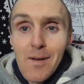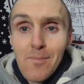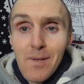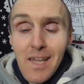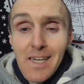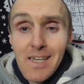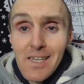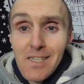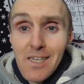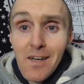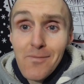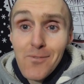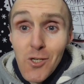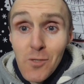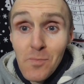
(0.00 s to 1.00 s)
But like I
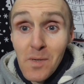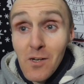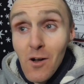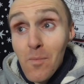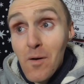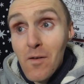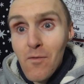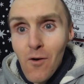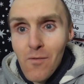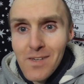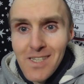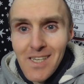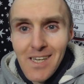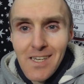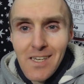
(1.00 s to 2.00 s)
say, I've just been up, I've
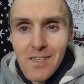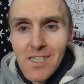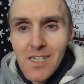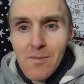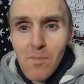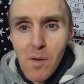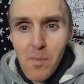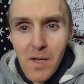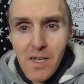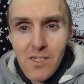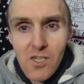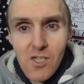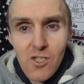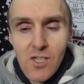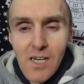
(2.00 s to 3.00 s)
obviously, you've seen my
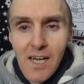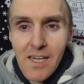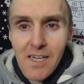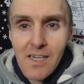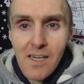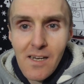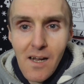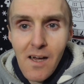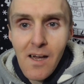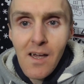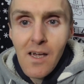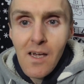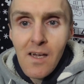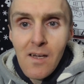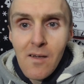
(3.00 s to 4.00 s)
pictures, try to kind
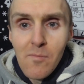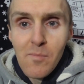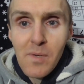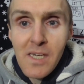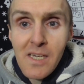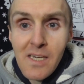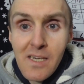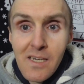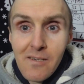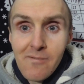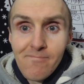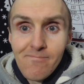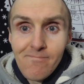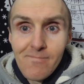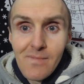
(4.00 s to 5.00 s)
of
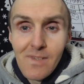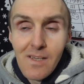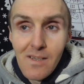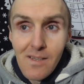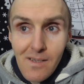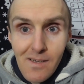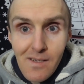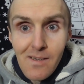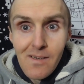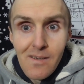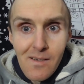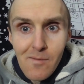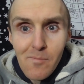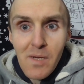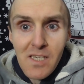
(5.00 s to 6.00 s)
be,
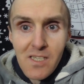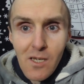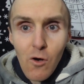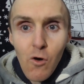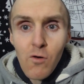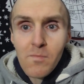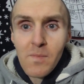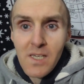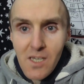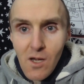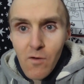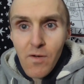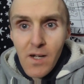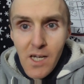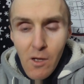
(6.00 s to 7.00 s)
basically hold
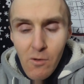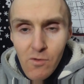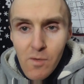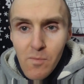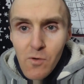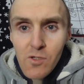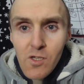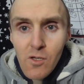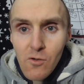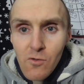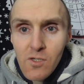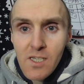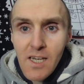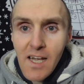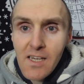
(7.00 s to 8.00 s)
myself accountable to
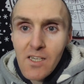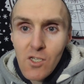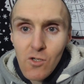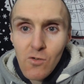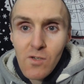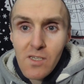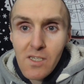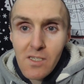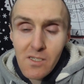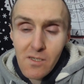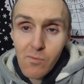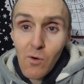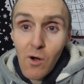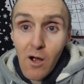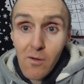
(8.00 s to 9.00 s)
you guys, showing you
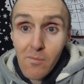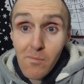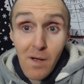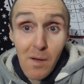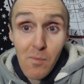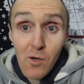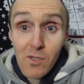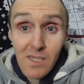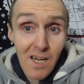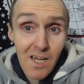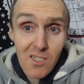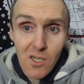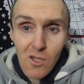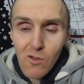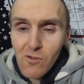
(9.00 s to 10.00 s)
what my body
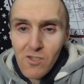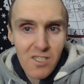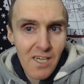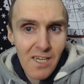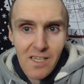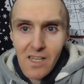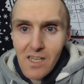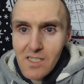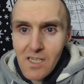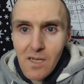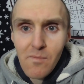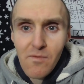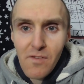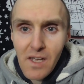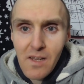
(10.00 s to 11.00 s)
actually looks like. Like I
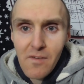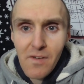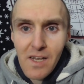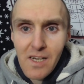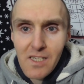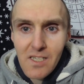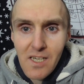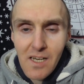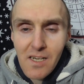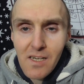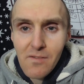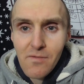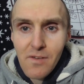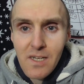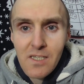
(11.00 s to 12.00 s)
say, I'm very, very
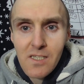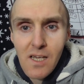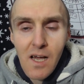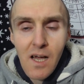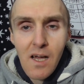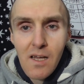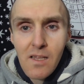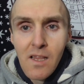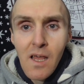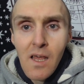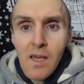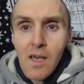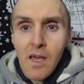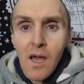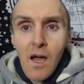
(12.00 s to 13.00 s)
skinny and things like that, and
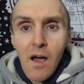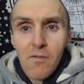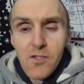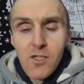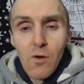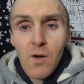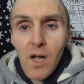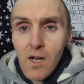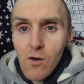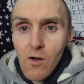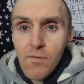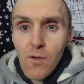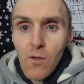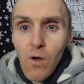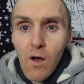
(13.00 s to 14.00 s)
I've still got an
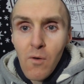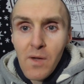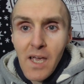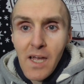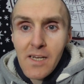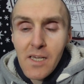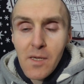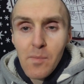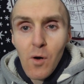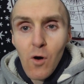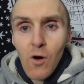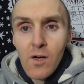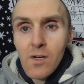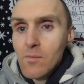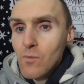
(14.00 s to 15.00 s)
awful lot of weight I need to
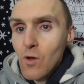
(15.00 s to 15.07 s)
put on,